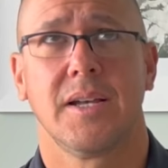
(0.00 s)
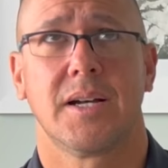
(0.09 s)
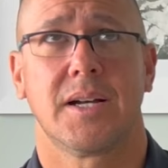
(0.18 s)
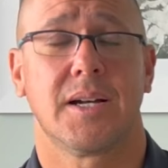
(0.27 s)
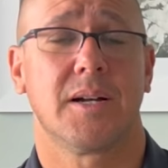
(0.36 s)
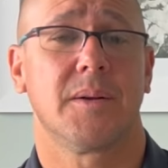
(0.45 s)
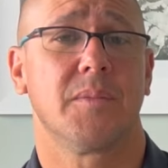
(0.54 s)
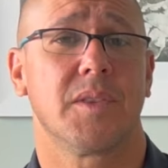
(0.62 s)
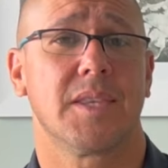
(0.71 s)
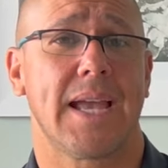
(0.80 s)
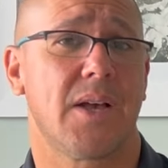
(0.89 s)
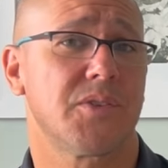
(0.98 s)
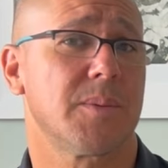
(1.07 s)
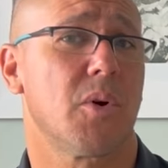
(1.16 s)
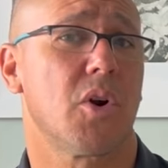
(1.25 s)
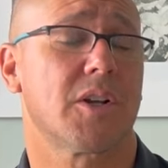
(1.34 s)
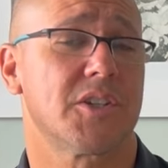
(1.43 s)
The housing
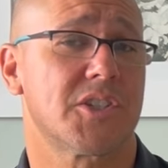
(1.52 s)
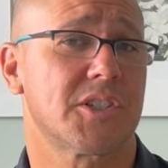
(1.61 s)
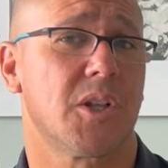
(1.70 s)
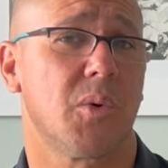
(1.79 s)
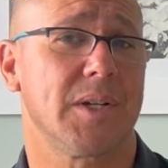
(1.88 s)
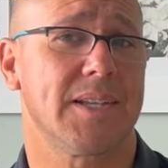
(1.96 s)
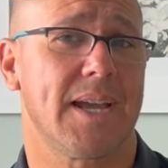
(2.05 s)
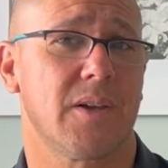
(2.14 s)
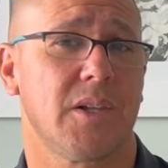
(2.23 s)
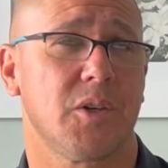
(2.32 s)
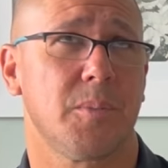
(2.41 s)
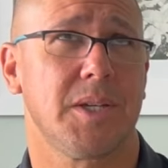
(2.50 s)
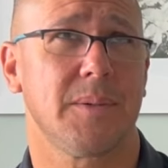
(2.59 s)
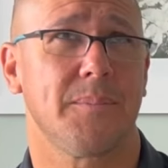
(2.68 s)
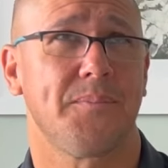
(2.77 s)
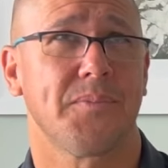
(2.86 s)
market is slowing down a little bit.